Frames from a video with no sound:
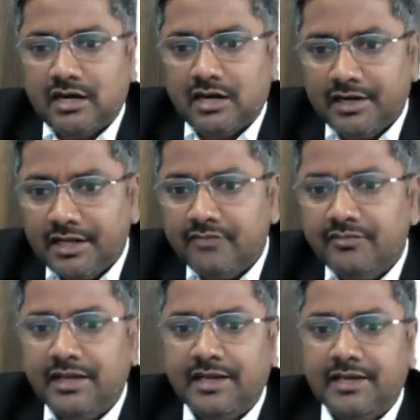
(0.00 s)
Already
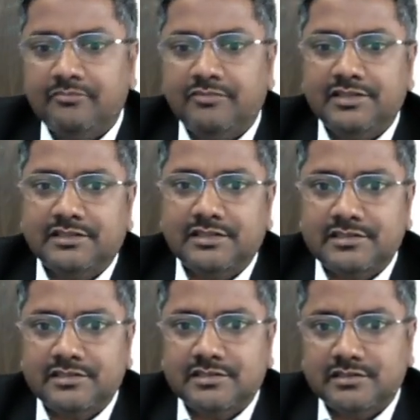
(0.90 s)
we have
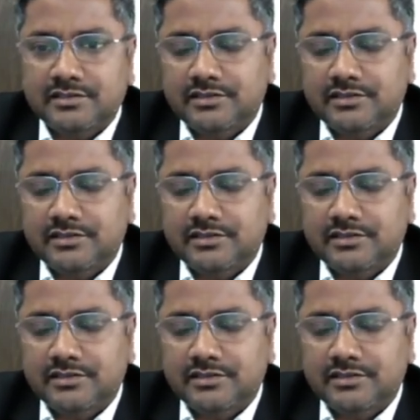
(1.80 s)
discussed